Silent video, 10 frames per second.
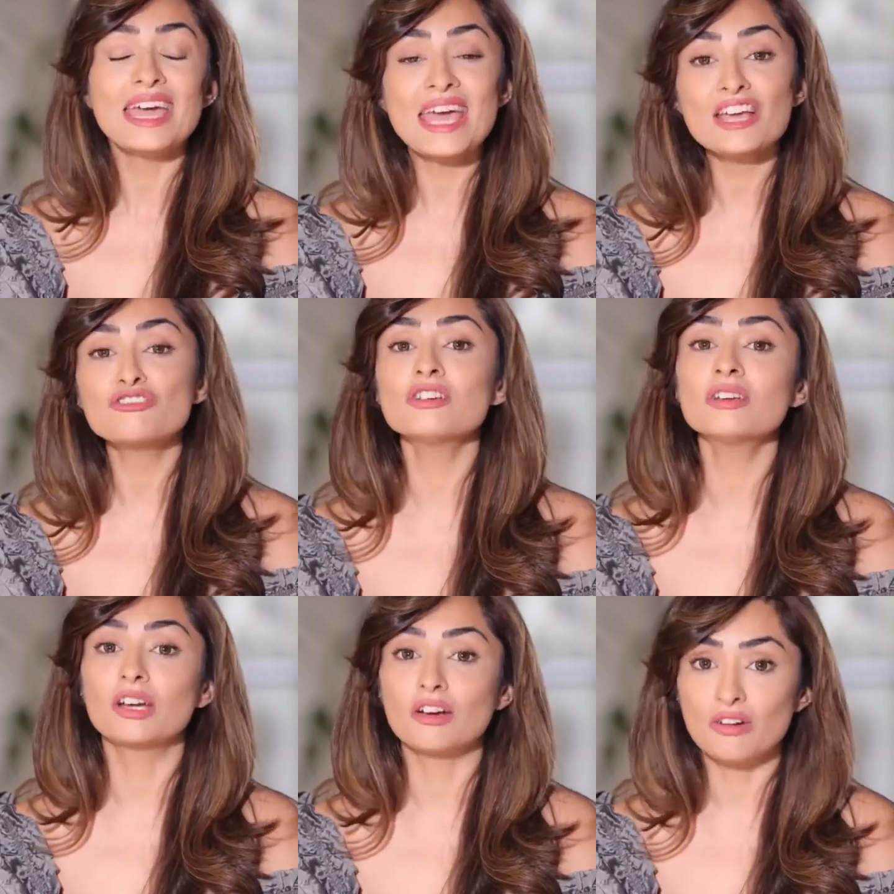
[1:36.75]

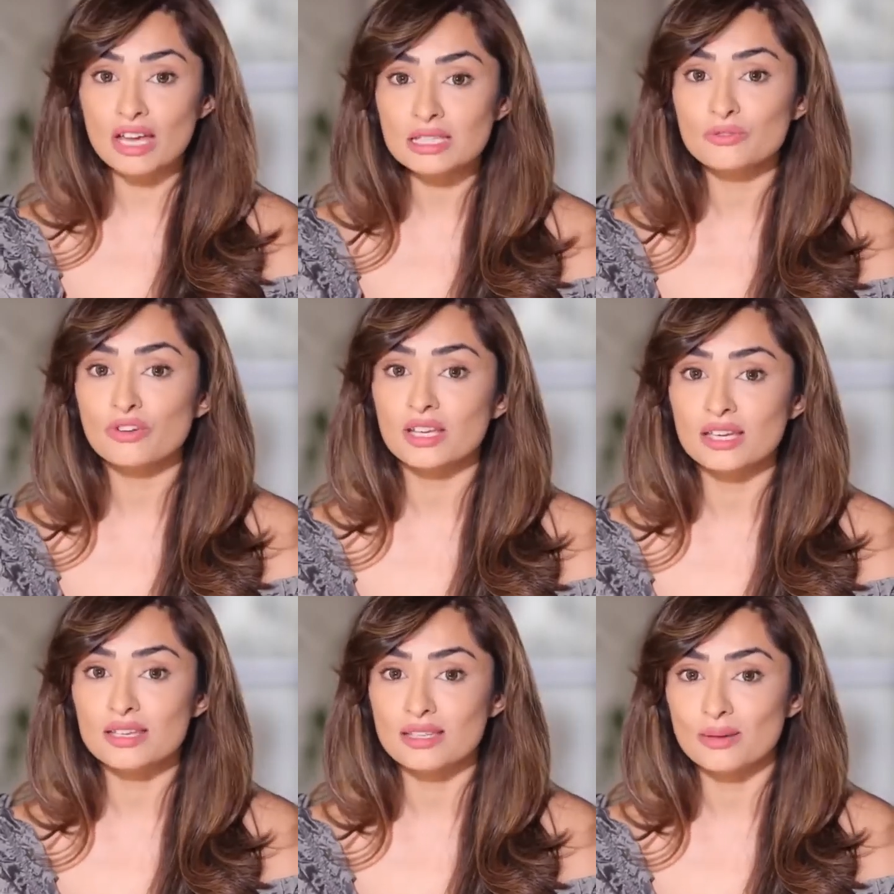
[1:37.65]
Aging
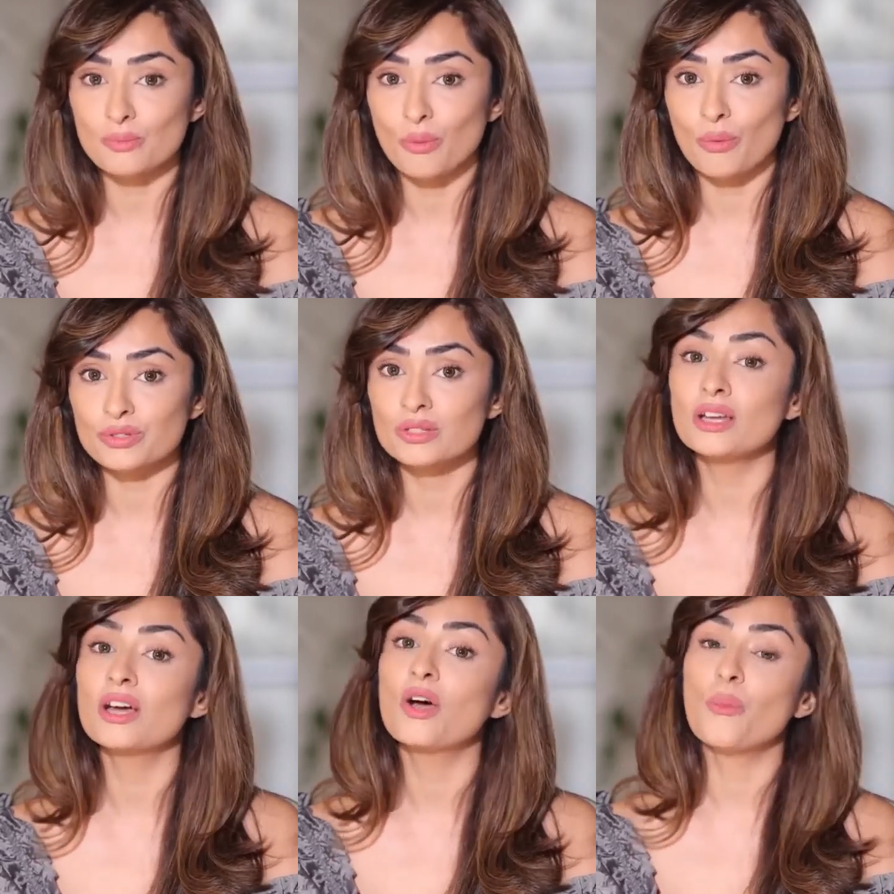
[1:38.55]
gracefully is
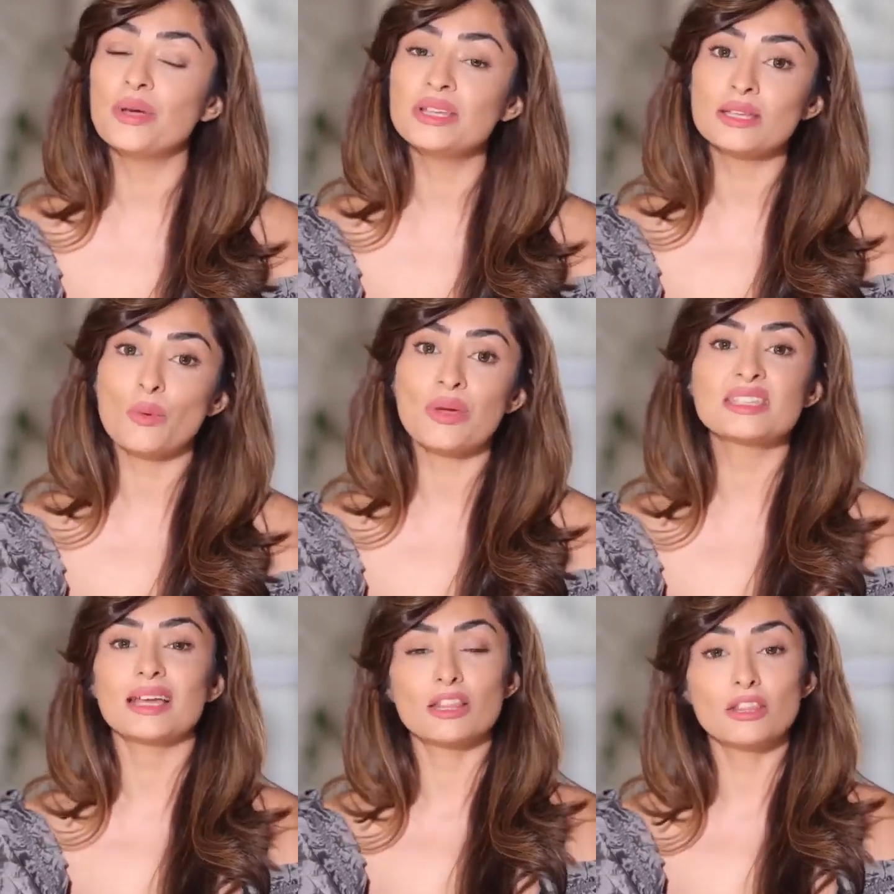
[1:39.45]
important
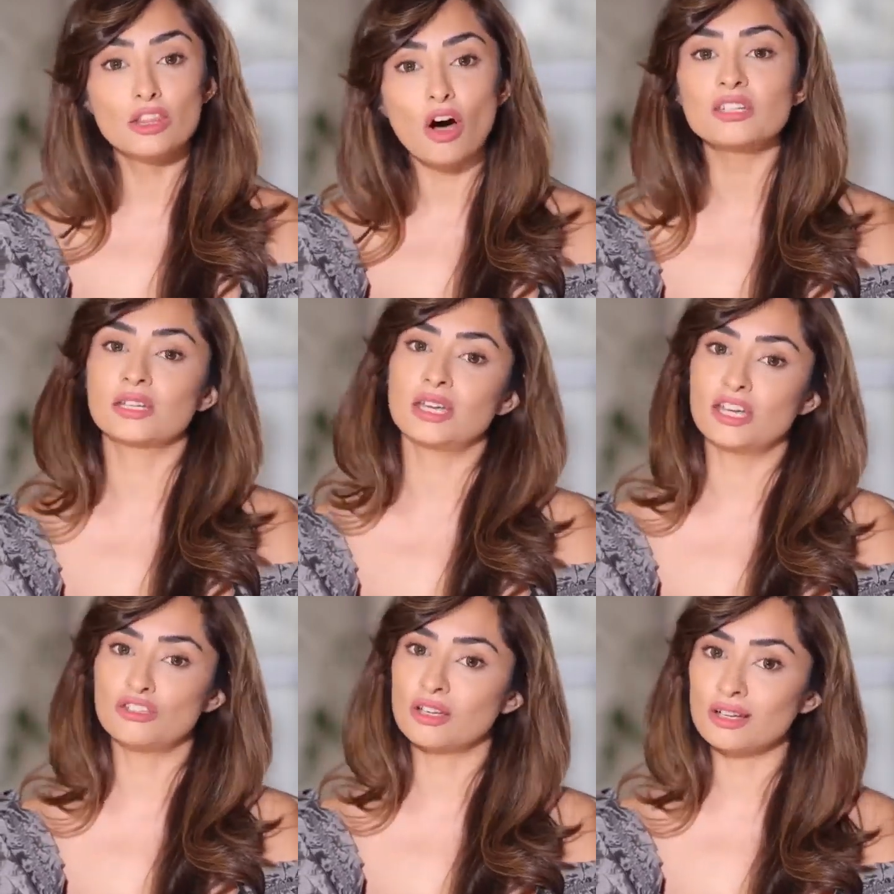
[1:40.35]
vis-a-vis not
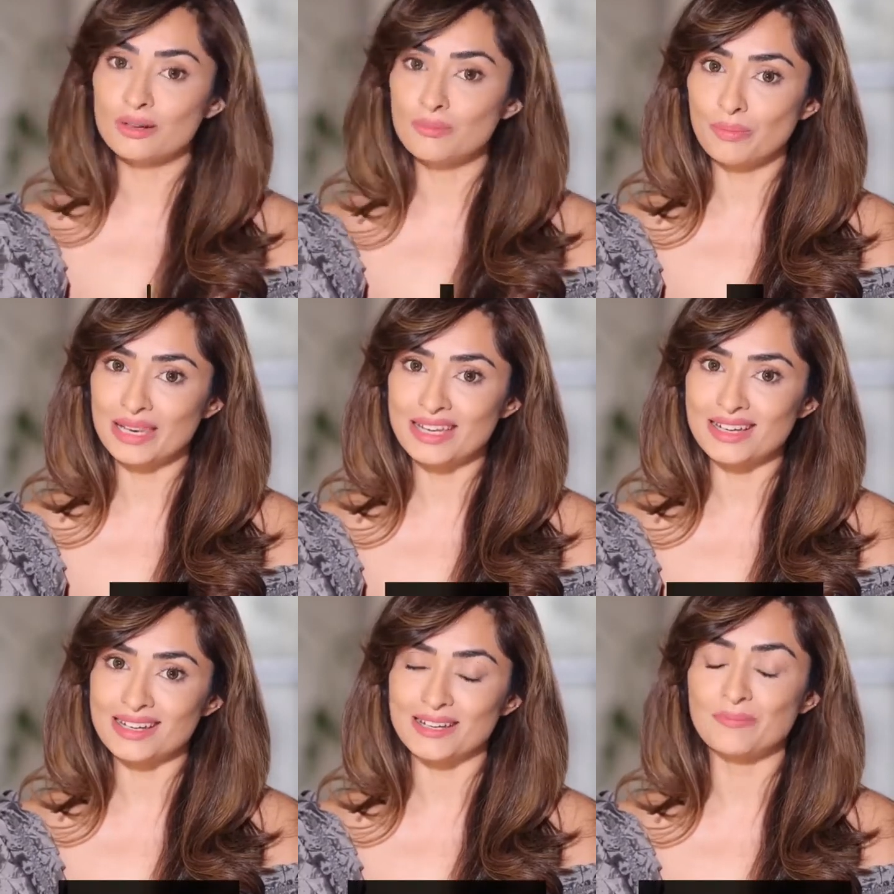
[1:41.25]
aging
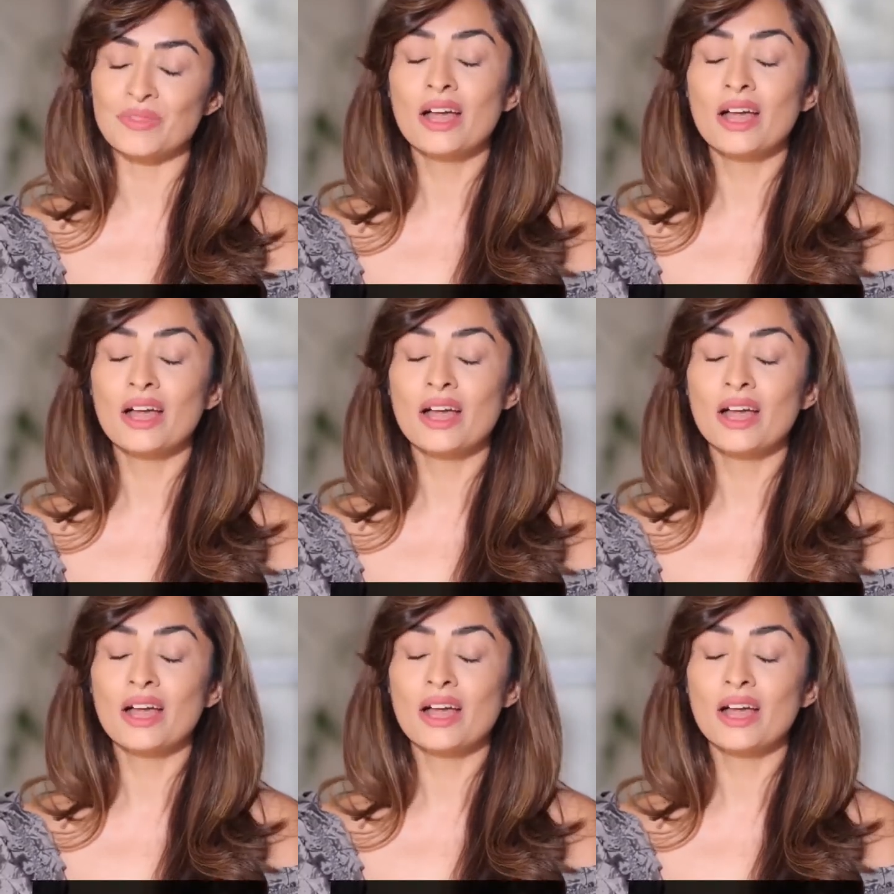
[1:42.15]
completely.